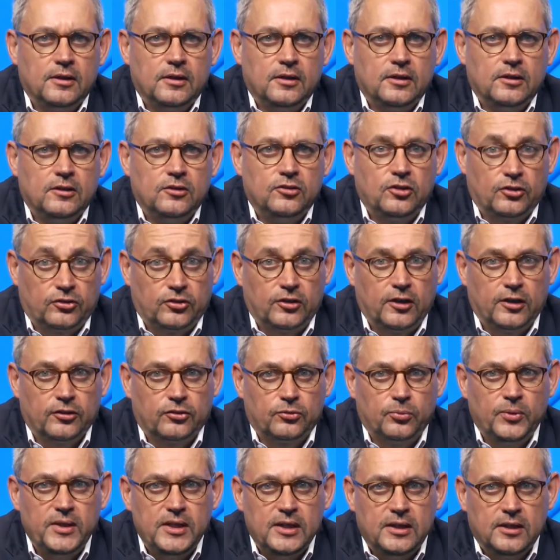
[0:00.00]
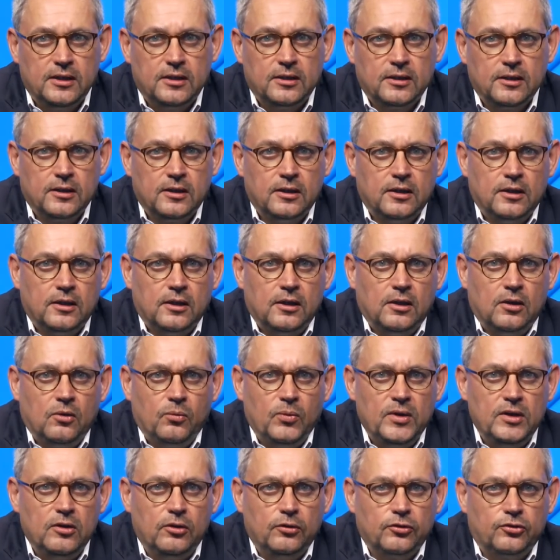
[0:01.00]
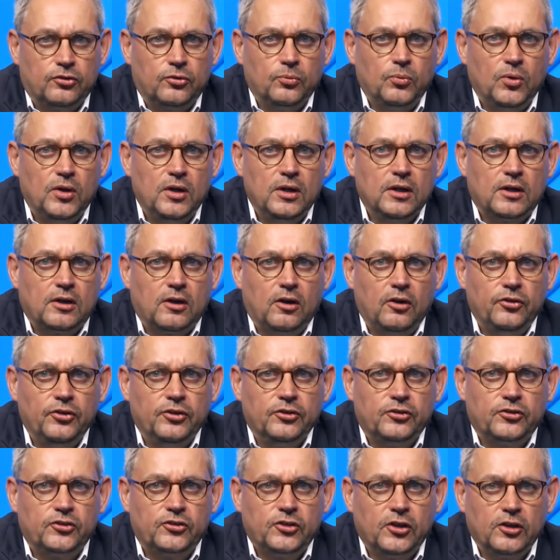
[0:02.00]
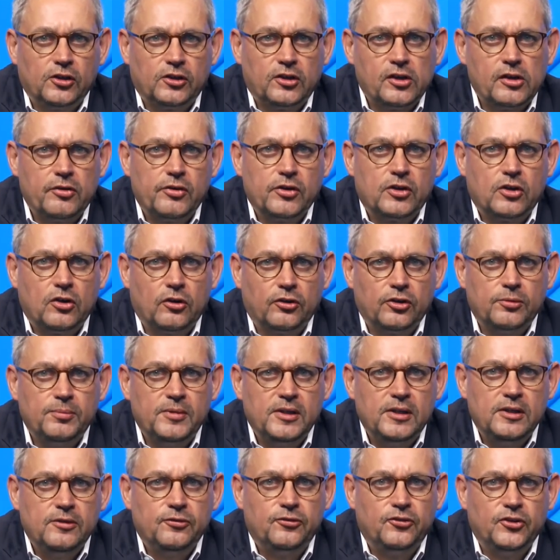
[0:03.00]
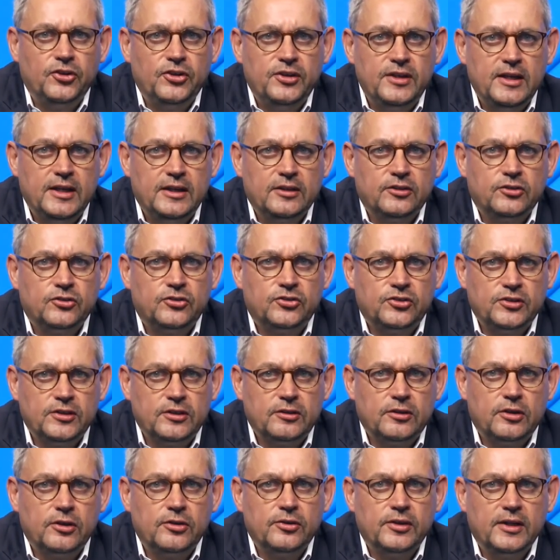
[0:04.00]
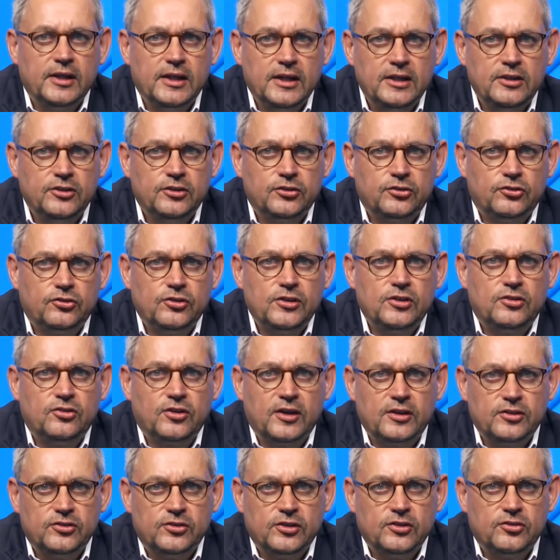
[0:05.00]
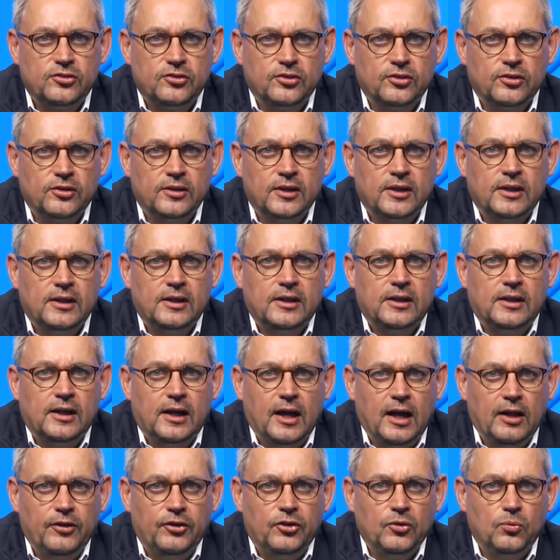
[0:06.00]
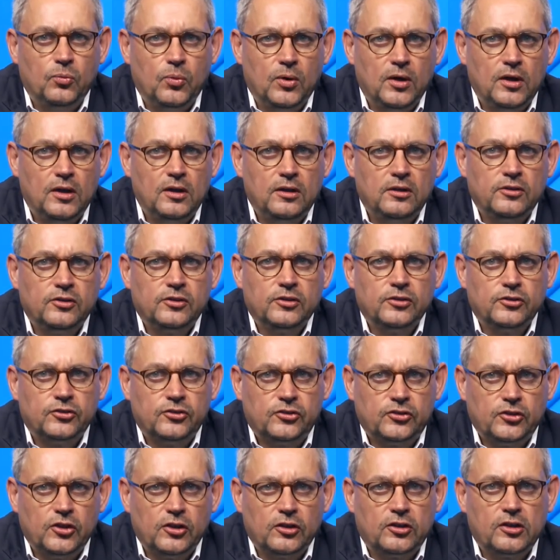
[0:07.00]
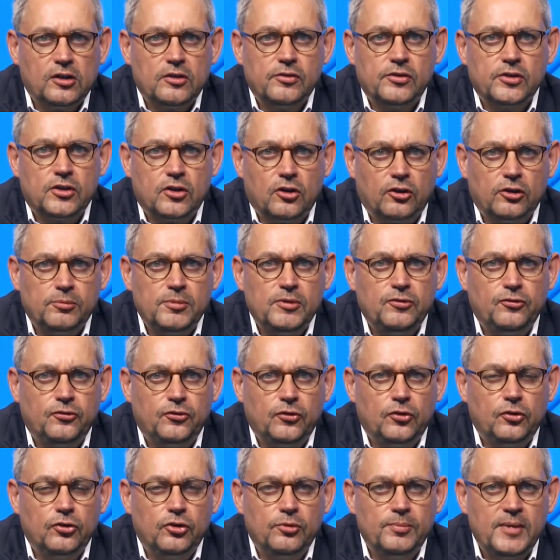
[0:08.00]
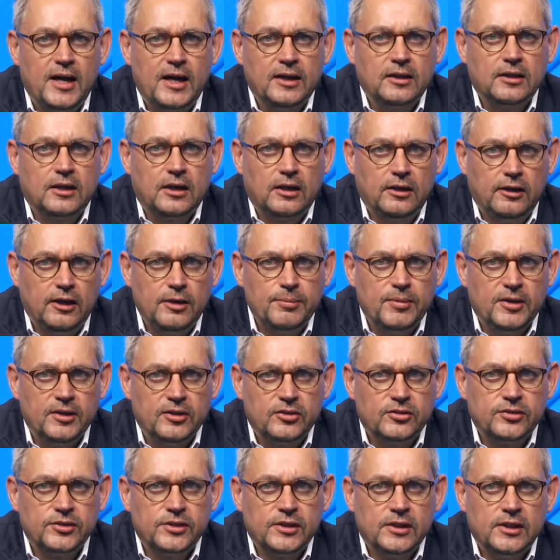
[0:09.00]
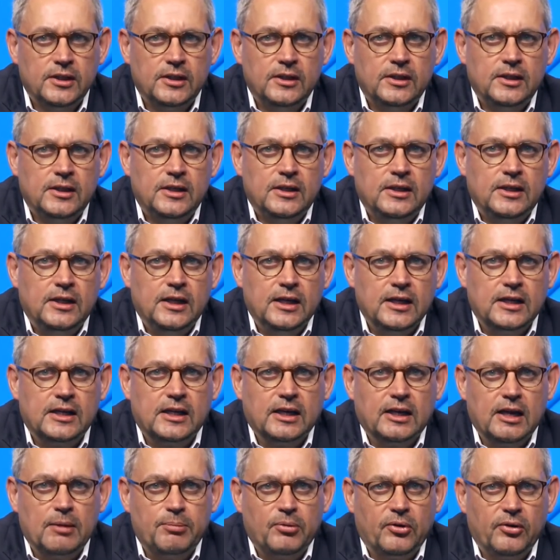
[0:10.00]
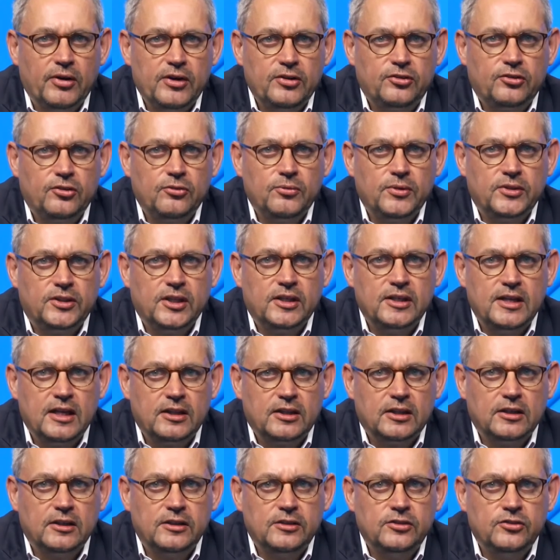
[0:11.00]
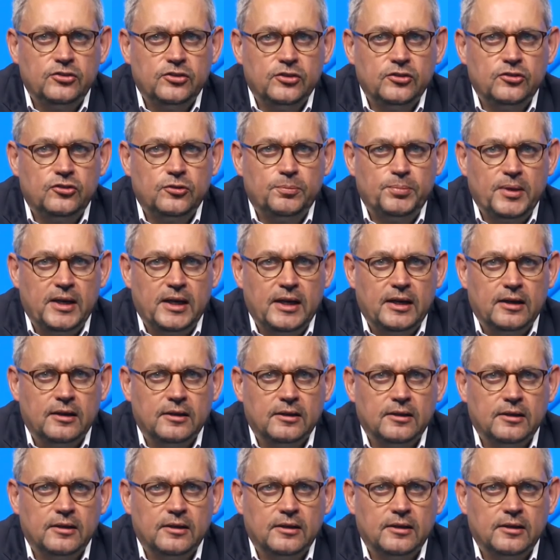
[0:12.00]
Just last week, we launched work on the circular economy for net zero industry transition at the World Circular Economy Forum and Climate in collaboration with the Netherlands and Japan.